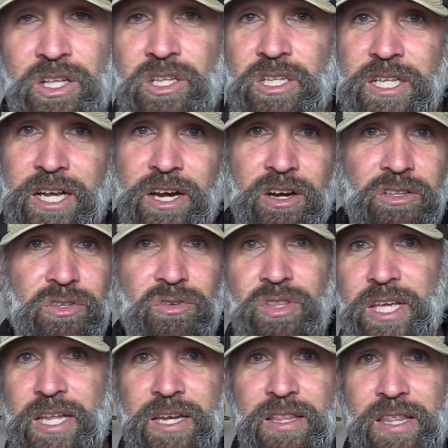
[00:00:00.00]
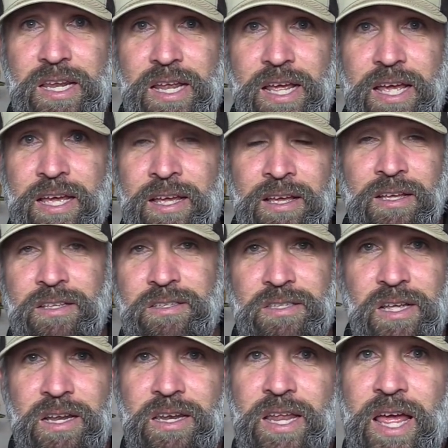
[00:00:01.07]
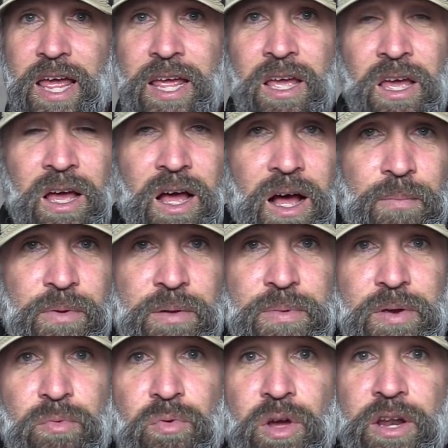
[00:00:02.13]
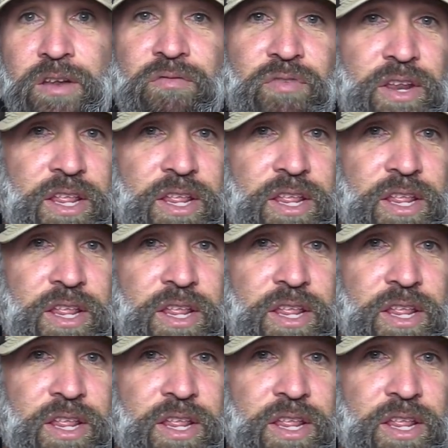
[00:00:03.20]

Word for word: clear through the end of the day, Sunday. I'm going to be running